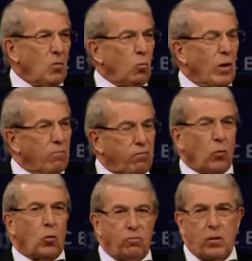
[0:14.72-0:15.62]
when
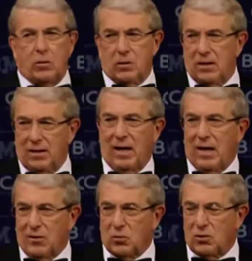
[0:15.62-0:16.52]
four votes in the
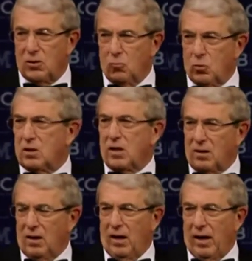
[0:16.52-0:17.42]
House were
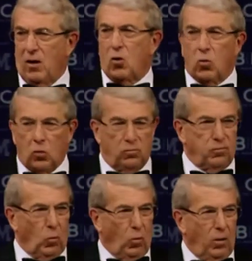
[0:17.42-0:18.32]
suddenly called
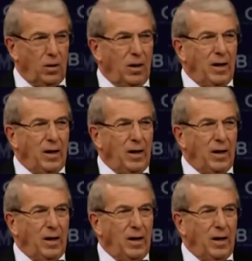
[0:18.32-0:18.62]
for,